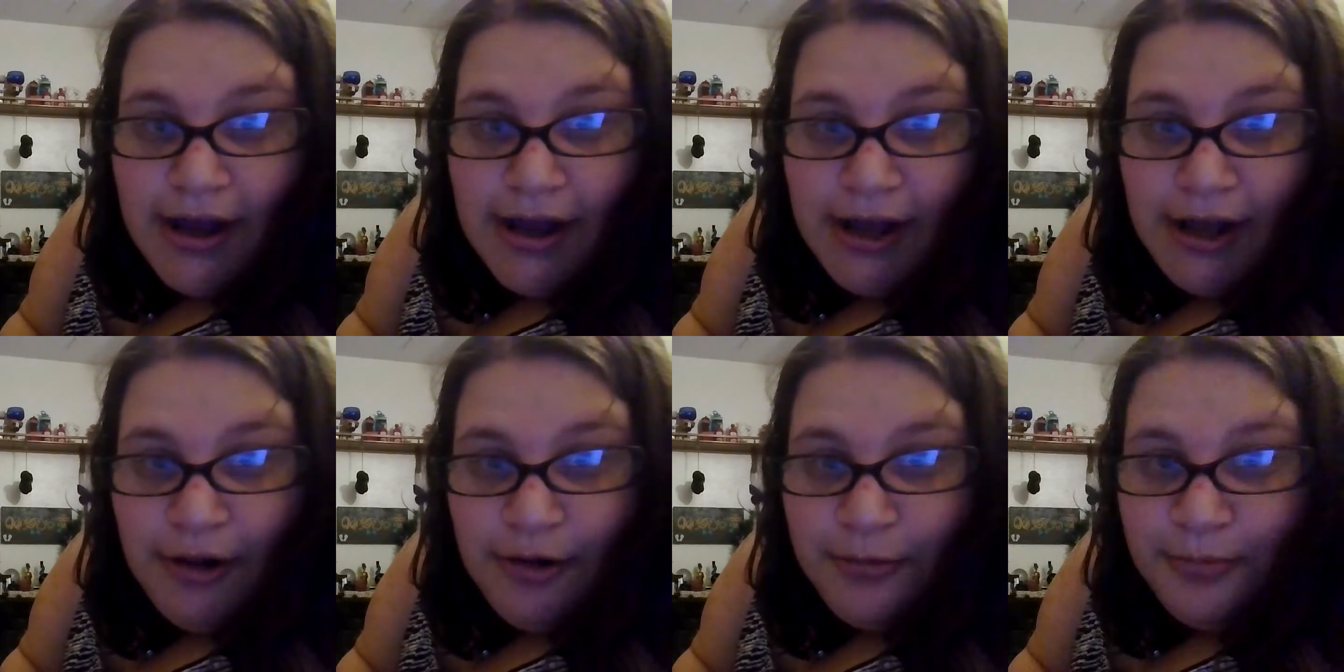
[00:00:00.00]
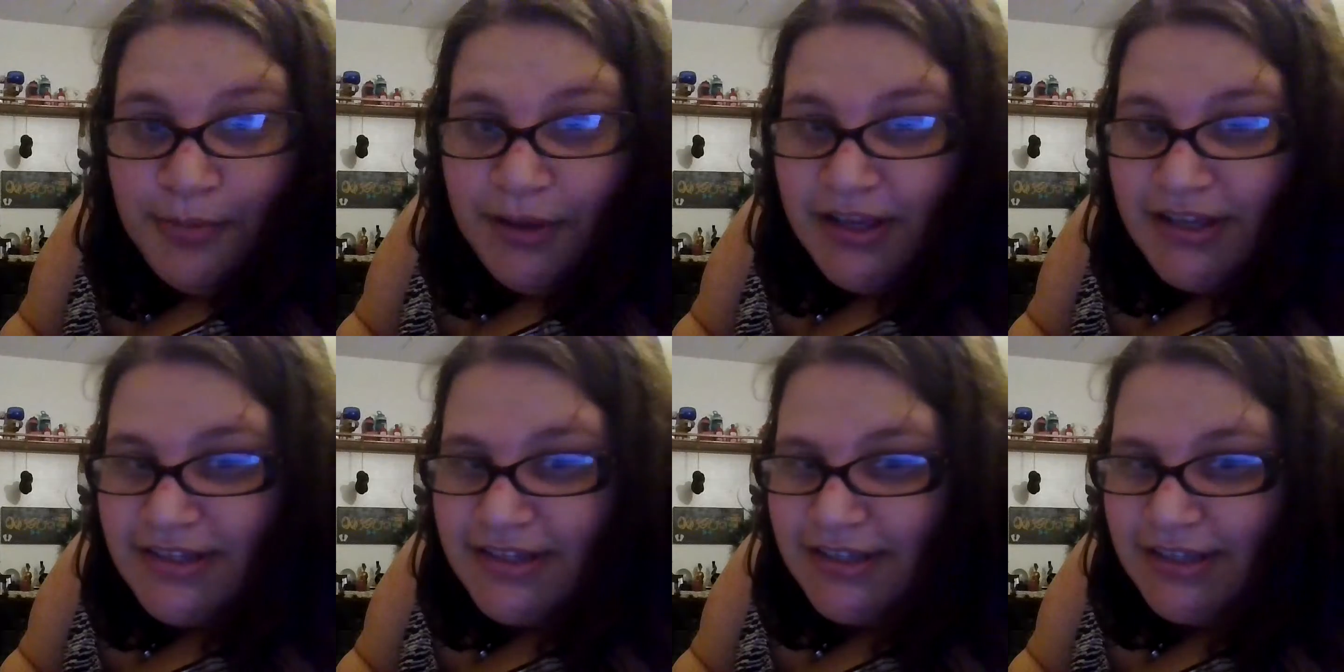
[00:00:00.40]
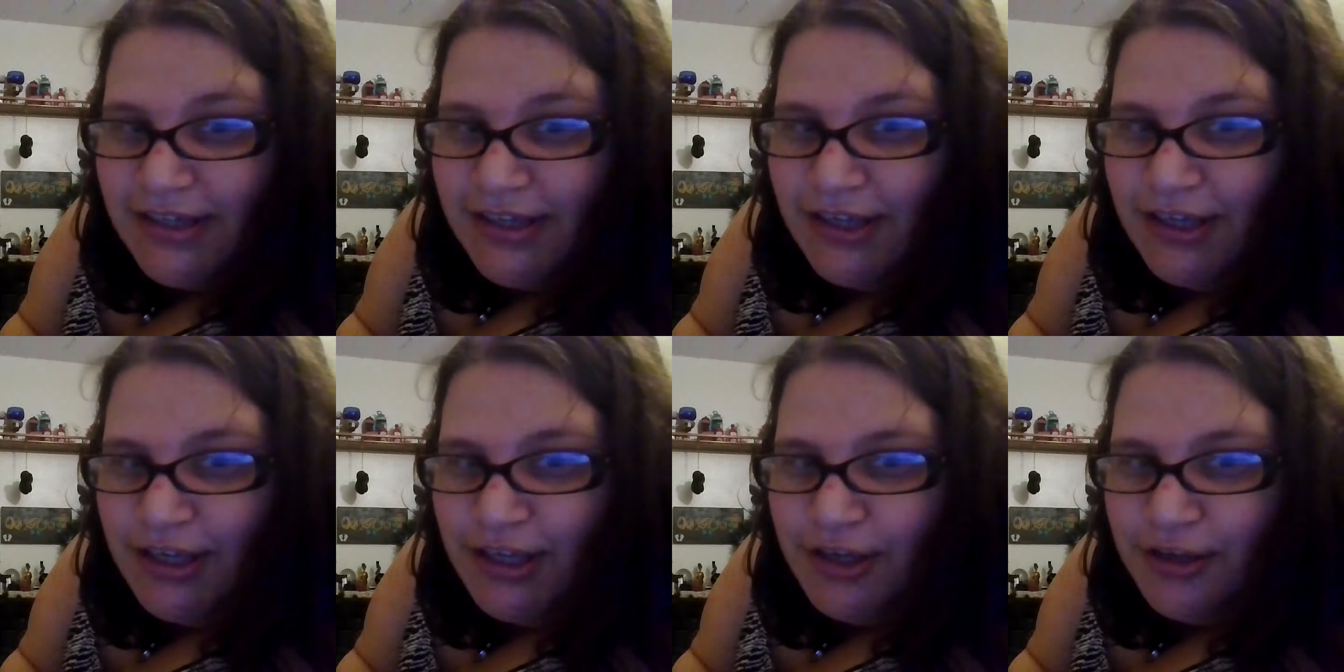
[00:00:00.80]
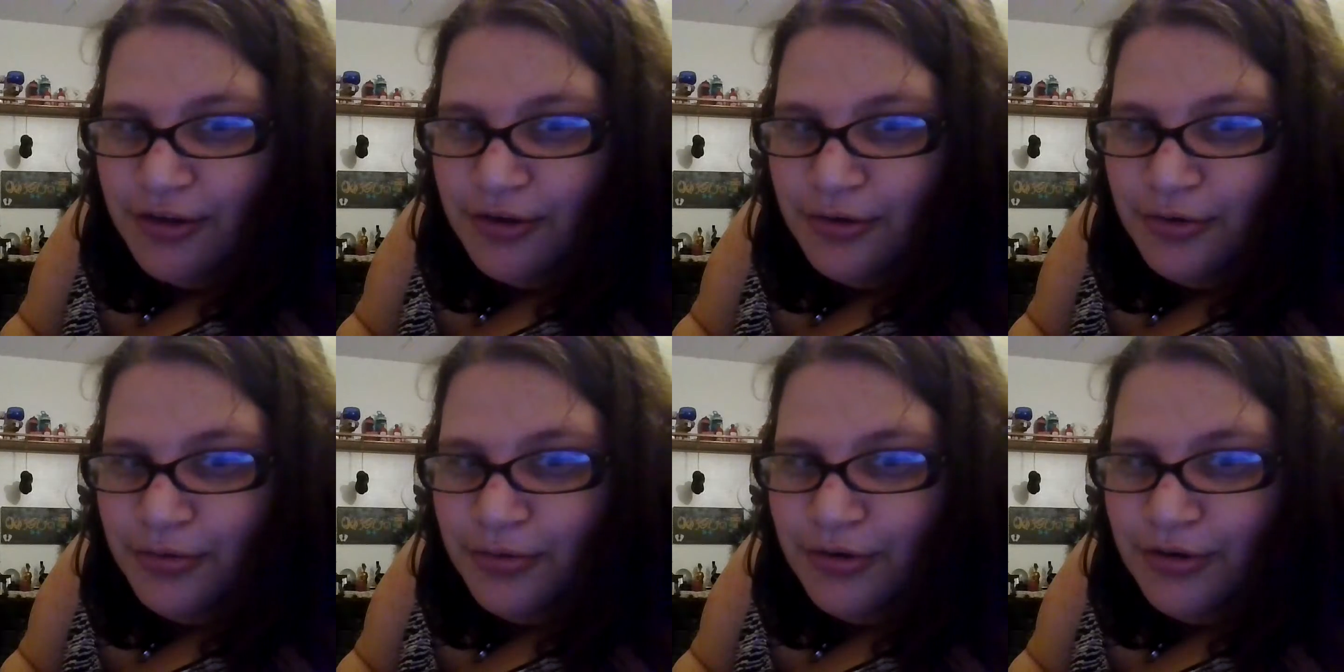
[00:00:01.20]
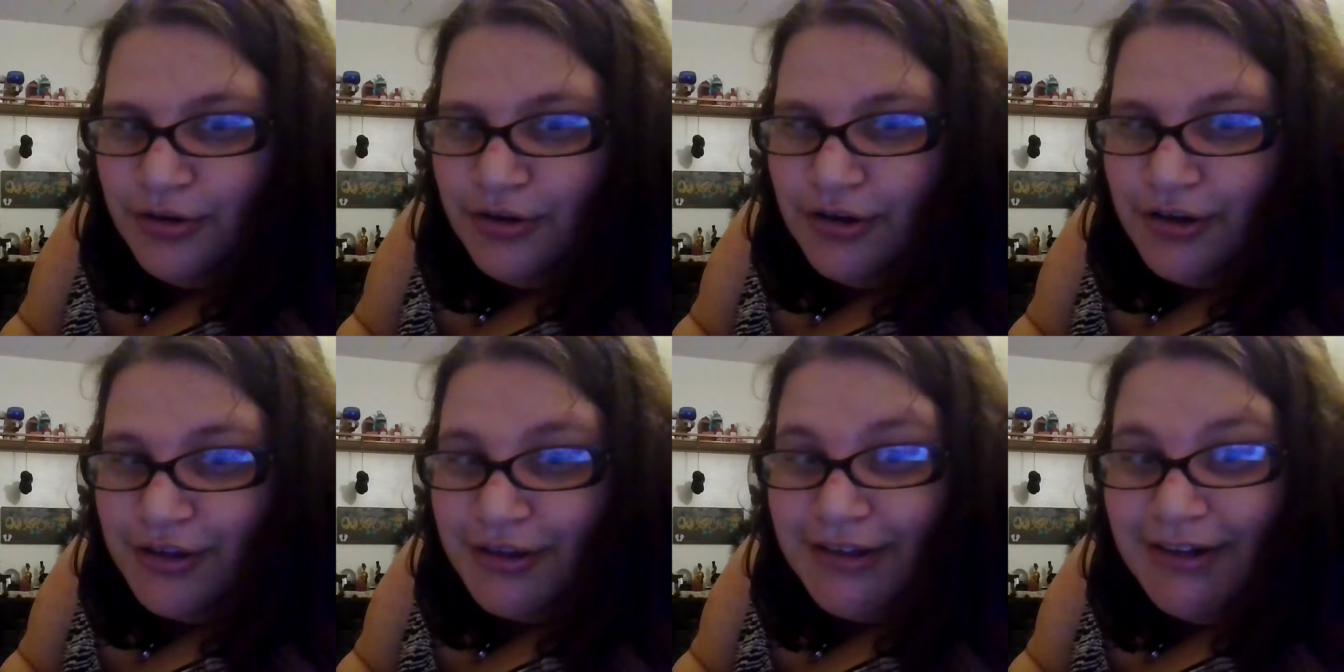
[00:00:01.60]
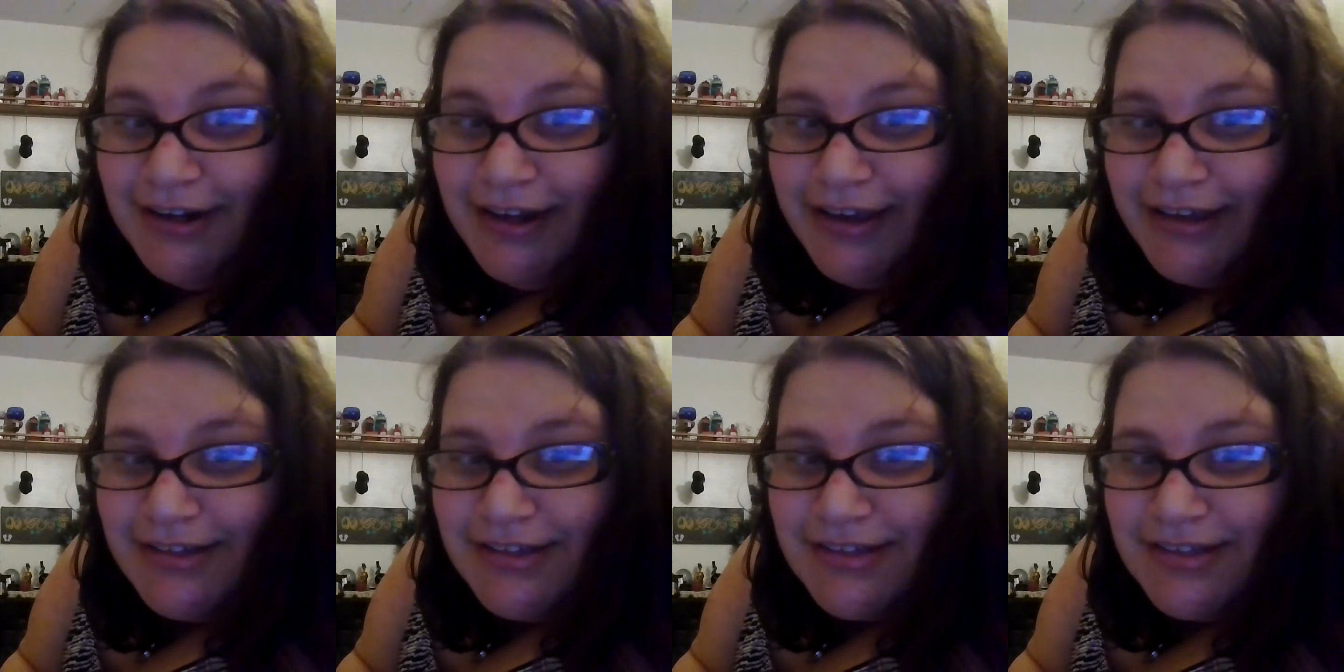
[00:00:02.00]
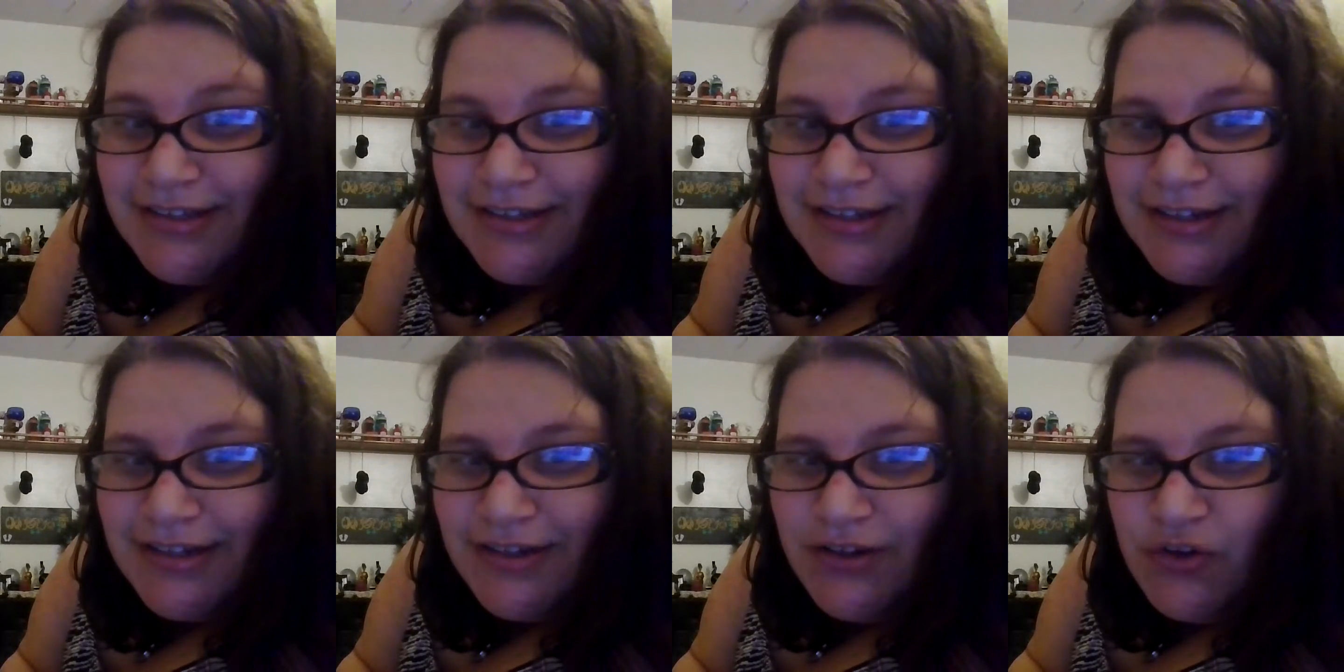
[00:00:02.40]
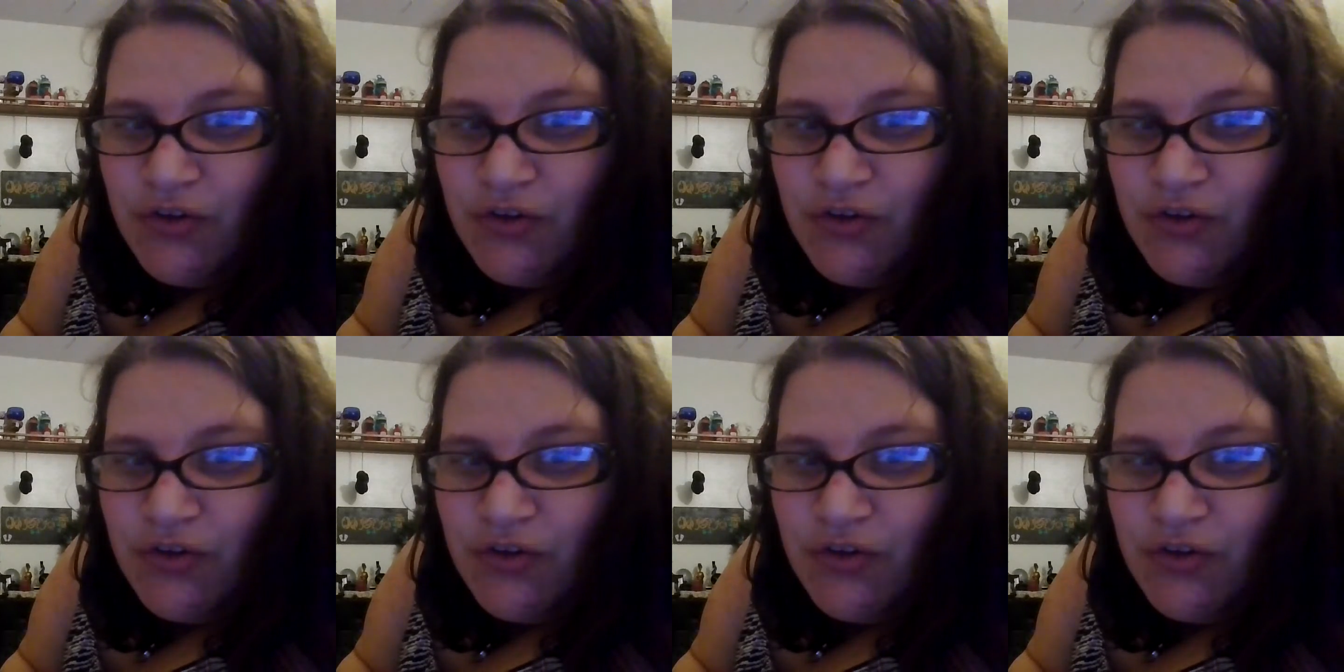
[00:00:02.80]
I'll be seeing you on the next